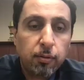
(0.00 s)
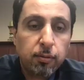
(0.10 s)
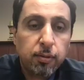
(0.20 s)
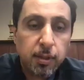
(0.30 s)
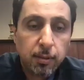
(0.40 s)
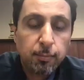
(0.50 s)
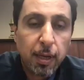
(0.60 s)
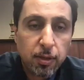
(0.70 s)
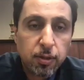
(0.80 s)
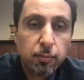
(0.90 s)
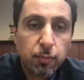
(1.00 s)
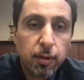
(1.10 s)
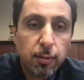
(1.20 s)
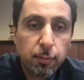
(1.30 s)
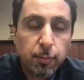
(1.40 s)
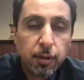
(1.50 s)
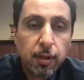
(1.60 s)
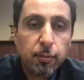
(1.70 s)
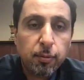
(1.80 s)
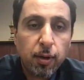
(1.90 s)
see patient with
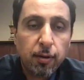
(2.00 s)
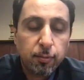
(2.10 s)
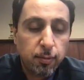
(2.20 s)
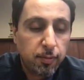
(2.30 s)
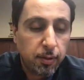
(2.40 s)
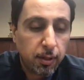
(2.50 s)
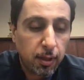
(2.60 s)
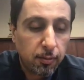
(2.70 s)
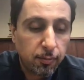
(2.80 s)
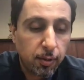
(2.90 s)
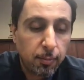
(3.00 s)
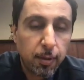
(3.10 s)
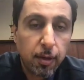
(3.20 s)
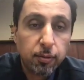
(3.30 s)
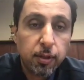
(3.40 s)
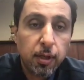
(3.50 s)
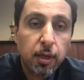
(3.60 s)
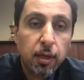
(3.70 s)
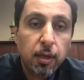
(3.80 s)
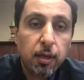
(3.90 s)
WPW, you have to be very careful about
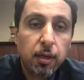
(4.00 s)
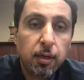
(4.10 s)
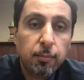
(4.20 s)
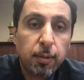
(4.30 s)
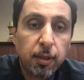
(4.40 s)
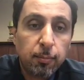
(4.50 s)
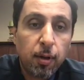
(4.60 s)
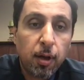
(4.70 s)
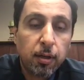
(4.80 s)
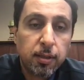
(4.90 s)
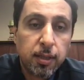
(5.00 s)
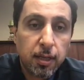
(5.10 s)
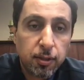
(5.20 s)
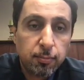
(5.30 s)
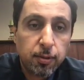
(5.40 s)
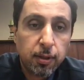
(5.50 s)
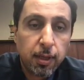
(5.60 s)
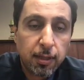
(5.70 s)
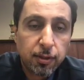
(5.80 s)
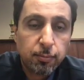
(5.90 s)
beta blockers,
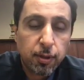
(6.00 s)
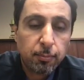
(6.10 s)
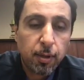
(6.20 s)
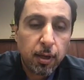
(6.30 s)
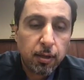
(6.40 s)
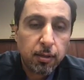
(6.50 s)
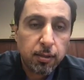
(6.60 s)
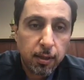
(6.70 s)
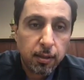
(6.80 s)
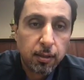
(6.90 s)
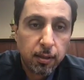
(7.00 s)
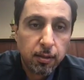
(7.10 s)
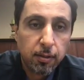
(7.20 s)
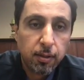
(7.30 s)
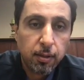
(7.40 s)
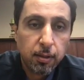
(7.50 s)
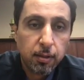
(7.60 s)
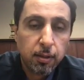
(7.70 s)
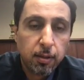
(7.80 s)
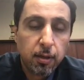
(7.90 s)
calcium channel blockers like the
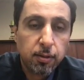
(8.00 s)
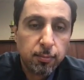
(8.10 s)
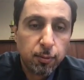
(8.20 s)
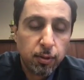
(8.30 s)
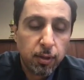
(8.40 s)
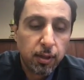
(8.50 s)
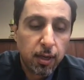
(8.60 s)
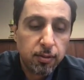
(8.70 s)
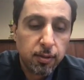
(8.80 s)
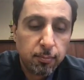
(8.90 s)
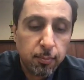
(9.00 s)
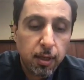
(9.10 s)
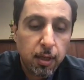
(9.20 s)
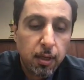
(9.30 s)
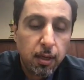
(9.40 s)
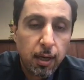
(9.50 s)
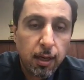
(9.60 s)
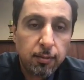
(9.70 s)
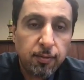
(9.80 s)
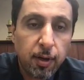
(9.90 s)
cardizem or diltiazem
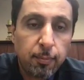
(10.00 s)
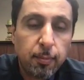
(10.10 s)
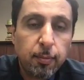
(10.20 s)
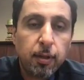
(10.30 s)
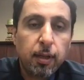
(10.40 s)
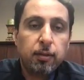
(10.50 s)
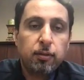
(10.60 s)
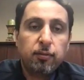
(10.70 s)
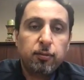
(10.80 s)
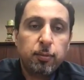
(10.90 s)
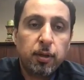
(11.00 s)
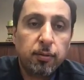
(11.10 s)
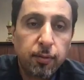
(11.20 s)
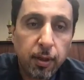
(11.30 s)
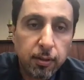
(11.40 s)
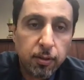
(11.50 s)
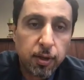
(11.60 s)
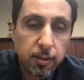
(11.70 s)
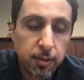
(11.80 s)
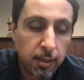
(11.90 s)
and verapamil, and you have to be careful in
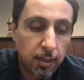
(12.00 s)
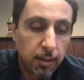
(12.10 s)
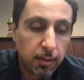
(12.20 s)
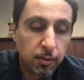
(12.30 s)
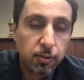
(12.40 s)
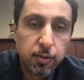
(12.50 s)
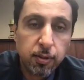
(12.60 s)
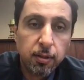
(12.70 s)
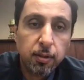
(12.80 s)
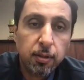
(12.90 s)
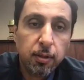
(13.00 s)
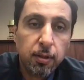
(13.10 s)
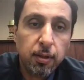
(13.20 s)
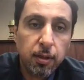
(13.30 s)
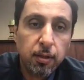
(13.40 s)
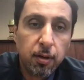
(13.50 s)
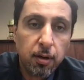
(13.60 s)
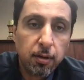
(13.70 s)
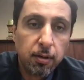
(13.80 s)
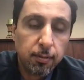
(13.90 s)
digoxin and adenosine in the ER.